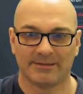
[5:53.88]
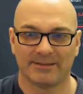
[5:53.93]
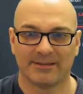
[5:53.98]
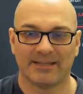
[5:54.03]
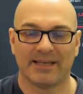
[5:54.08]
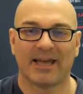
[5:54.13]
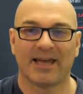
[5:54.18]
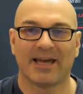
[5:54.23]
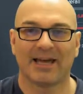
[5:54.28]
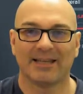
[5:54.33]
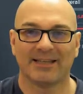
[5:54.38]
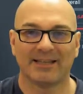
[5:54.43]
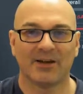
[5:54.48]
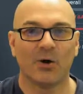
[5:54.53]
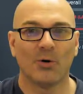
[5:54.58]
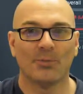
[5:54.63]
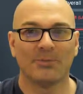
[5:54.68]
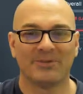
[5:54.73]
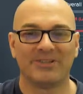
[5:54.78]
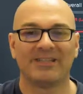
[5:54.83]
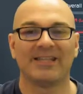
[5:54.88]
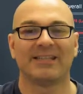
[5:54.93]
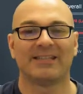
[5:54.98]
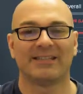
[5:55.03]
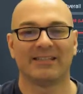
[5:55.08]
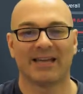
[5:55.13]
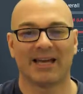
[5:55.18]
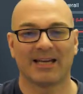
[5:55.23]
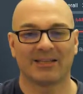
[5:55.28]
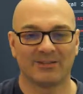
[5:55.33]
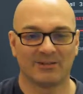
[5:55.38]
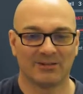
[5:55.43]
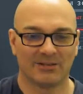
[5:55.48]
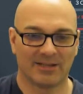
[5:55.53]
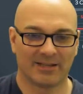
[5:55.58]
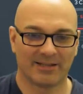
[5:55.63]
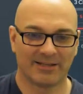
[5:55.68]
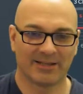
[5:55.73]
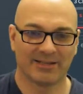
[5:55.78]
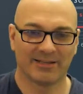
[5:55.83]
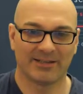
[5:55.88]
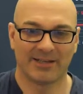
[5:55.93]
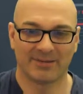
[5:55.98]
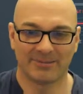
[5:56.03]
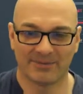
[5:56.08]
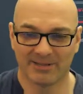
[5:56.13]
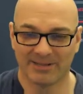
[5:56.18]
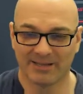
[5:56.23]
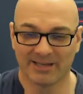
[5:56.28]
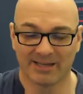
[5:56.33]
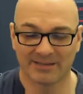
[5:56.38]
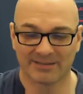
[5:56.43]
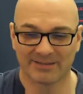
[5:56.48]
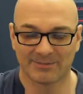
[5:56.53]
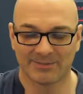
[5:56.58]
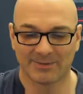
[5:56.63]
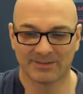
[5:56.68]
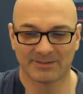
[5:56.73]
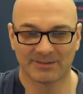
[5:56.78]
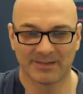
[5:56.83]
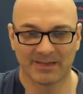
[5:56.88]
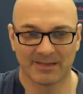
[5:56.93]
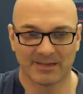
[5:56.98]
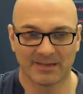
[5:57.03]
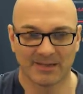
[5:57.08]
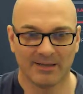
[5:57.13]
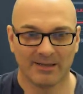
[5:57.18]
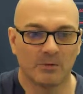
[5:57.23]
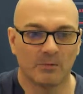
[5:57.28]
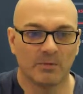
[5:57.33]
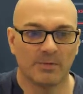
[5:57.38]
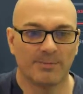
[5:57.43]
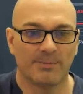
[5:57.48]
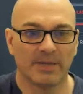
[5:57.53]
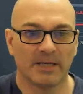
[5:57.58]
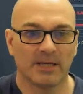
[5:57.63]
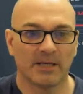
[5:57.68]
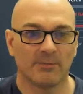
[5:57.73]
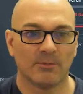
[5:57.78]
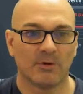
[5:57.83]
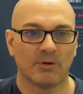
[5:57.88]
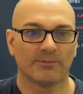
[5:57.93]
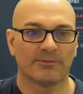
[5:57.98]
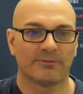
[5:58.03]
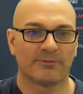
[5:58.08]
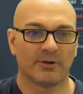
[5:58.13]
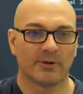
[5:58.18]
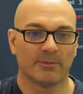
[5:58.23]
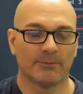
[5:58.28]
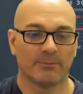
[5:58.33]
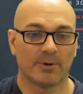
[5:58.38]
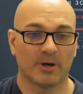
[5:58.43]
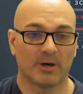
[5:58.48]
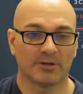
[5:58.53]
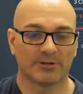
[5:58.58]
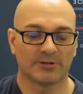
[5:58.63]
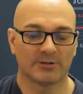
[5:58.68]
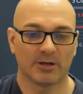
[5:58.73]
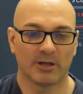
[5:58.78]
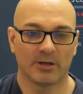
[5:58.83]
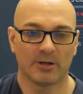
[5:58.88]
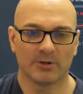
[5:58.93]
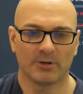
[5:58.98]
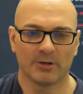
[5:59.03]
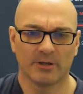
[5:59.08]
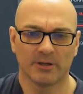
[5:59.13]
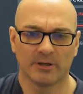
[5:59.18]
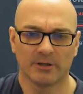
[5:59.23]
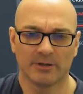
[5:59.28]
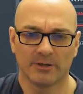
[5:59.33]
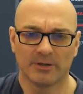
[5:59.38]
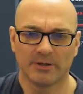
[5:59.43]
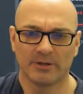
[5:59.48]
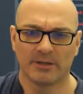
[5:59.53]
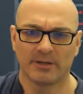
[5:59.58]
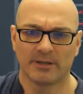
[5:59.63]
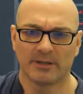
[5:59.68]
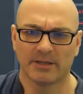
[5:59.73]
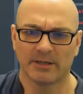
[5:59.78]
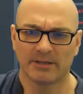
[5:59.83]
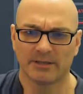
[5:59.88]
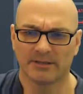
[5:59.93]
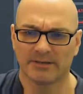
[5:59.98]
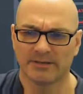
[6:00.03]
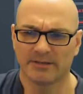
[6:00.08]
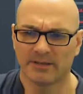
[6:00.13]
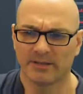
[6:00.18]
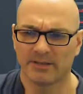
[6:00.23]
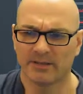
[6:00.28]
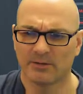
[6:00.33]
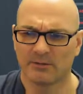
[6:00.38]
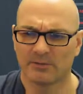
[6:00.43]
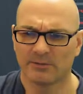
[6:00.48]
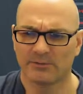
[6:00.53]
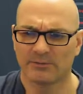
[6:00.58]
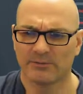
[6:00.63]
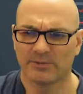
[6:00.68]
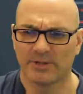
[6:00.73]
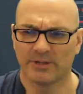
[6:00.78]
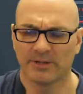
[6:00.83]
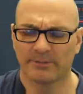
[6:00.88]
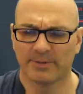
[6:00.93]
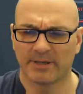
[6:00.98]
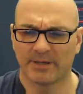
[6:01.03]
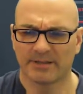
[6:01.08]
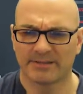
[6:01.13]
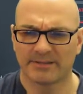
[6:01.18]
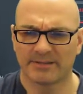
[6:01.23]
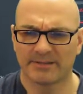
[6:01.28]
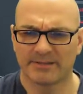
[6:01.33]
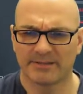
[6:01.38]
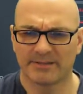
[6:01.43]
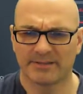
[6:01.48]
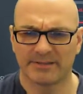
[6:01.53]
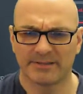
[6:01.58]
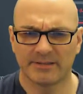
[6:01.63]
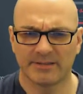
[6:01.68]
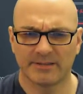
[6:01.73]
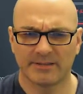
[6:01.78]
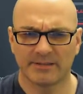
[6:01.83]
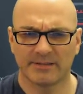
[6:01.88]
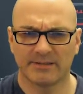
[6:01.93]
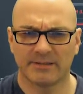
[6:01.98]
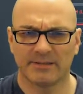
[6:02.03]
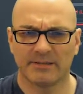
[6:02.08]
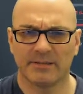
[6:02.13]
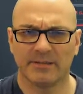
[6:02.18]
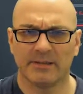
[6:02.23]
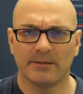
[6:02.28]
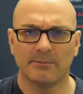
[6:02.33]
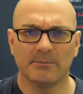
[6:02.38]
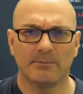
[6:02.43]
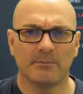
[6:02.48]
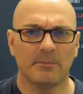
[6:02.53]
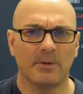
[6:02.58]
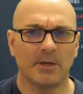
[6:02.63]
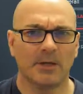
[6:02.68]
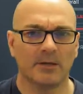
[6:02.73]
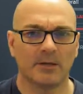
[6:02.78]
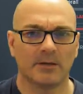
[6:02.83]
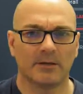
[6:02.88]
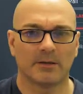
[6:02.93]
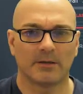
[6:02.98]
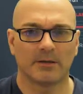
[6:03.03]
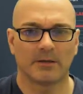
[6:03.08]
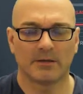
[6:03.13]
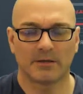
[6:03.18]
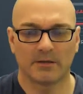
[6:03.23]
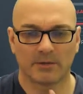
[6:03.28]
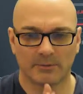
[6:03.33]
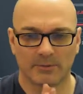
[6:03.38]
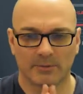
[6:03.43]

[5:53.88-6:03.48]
Yeah, Umtiti. I do like that name. It has to be said. We pick him up from Barcelona, and I think it was around about 16 million, I think it